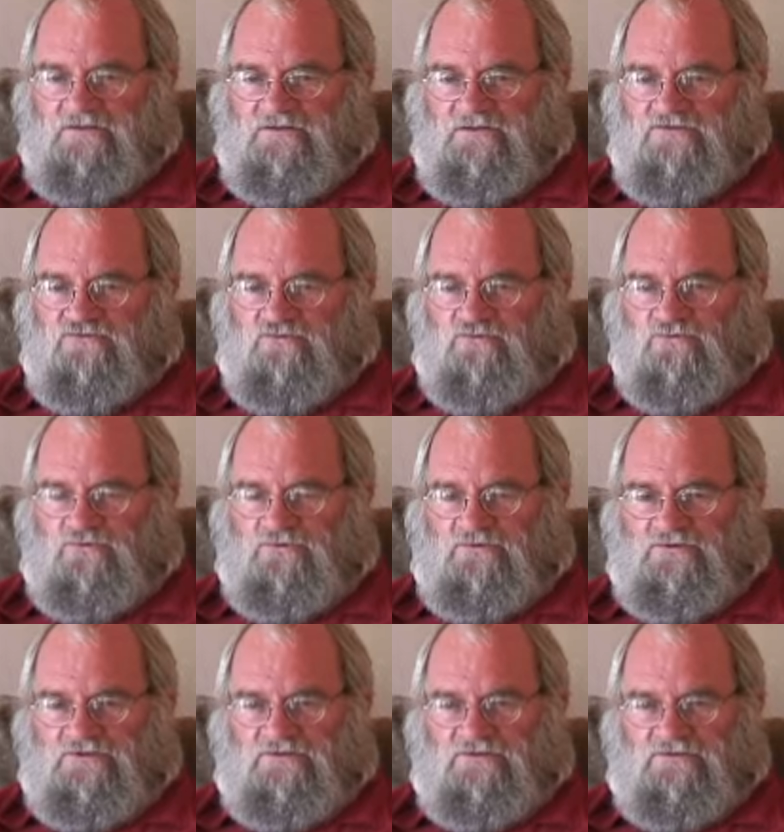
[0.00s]
are
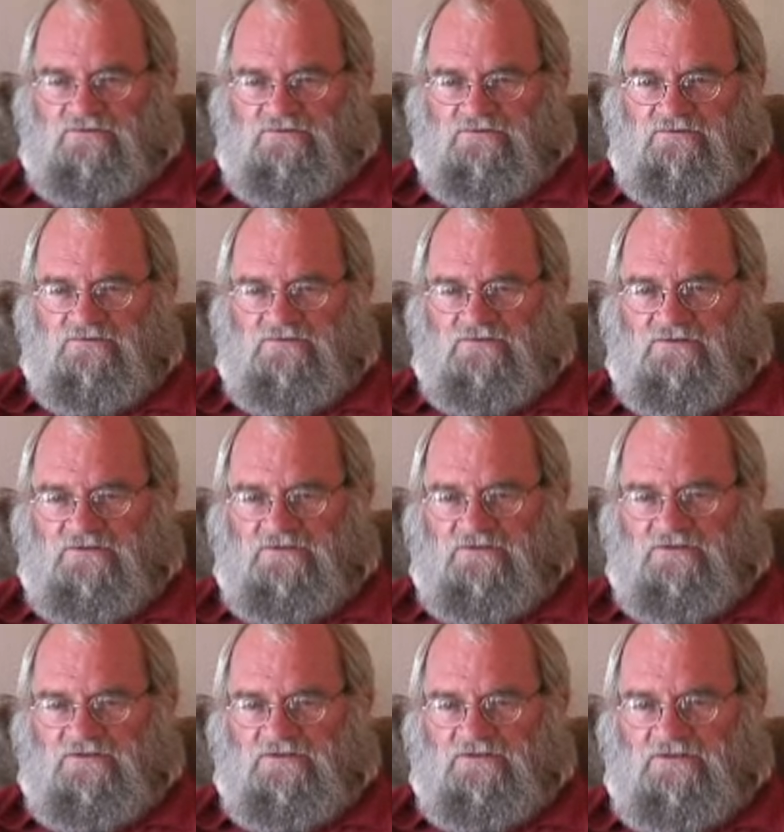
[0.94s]
drawn to
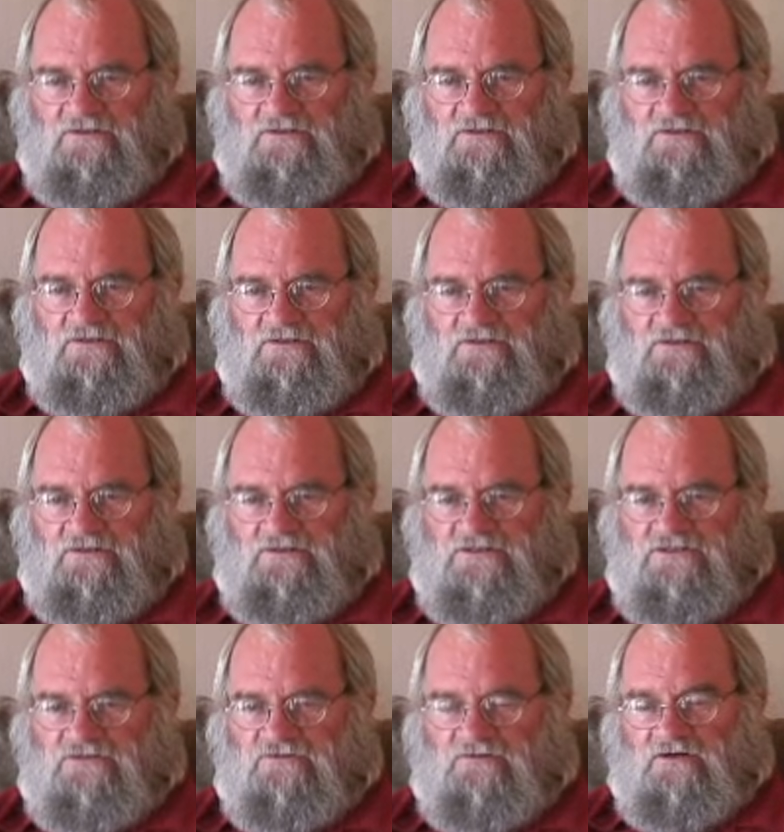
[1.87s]

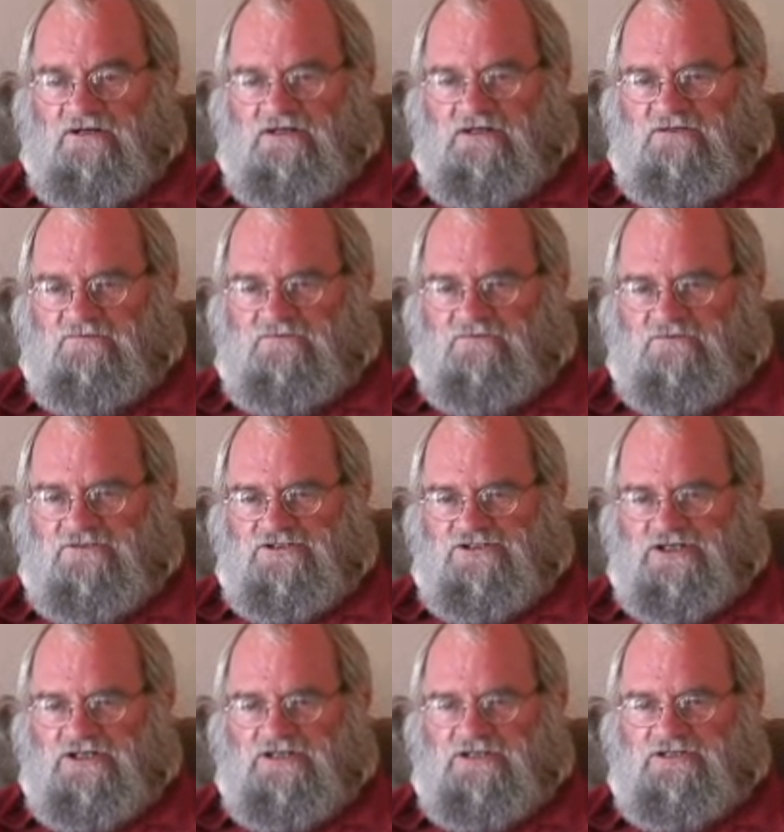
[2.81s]
his cry for
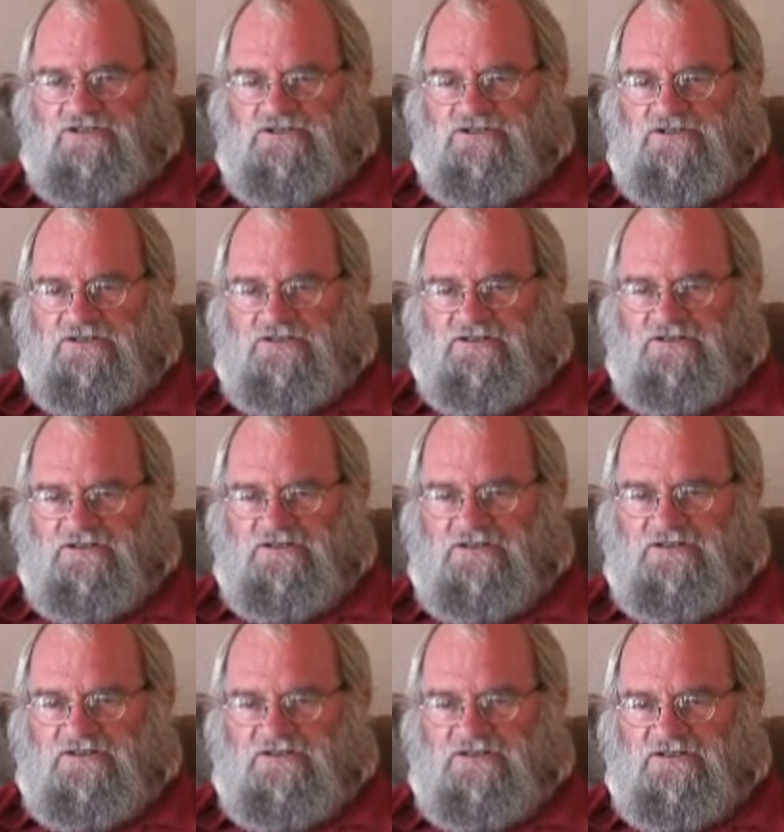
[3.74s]
change
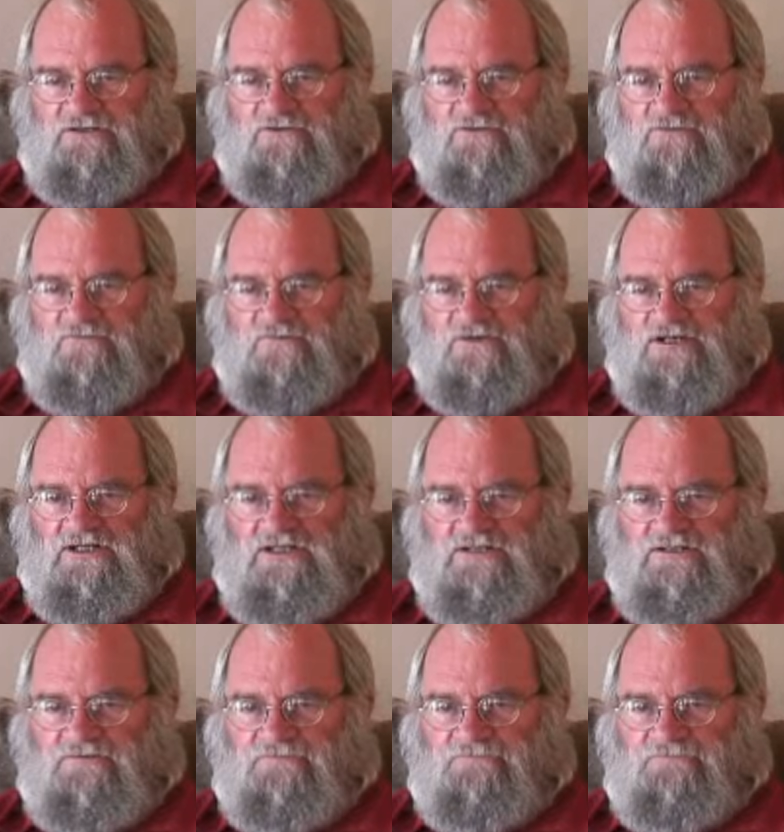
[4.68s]
in a good way,